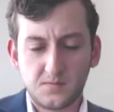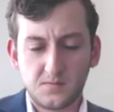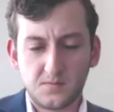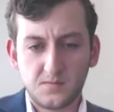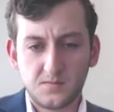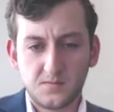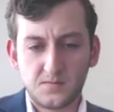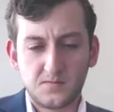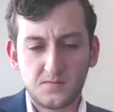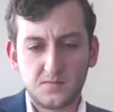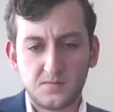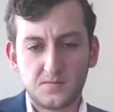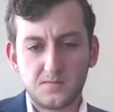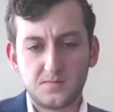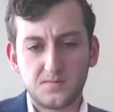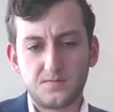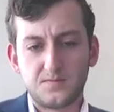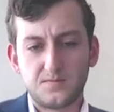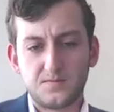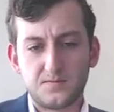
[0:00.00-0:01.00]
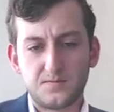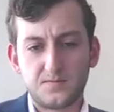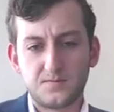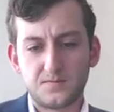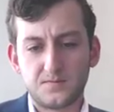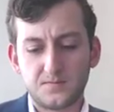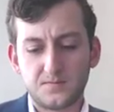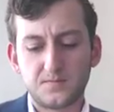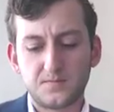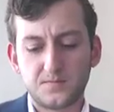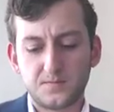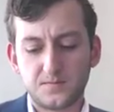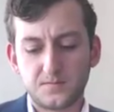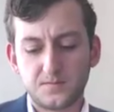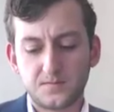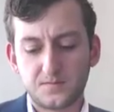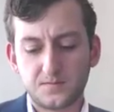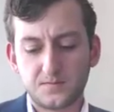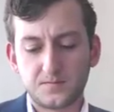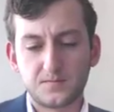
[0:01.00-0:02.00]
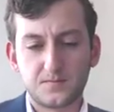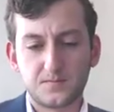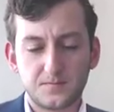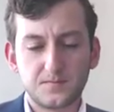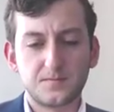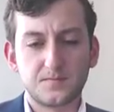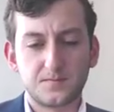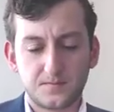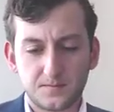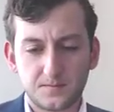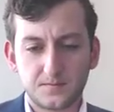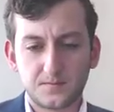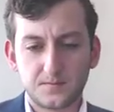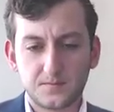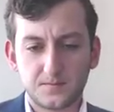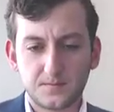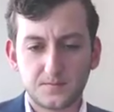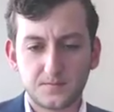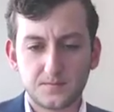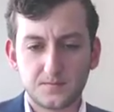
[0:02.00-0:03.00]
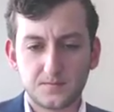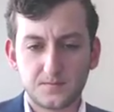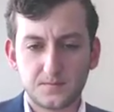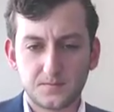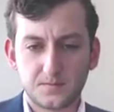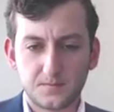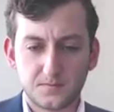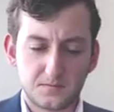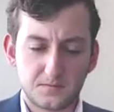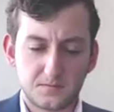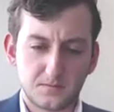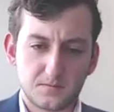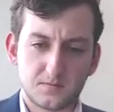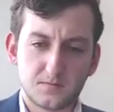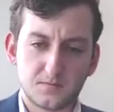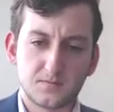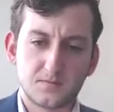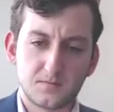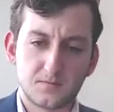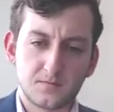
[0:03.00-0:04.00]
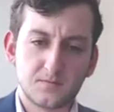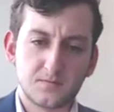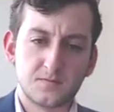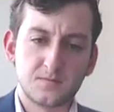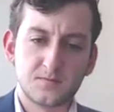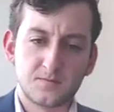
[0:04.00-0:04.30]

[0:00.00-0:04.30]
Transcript: The person shown says nothing.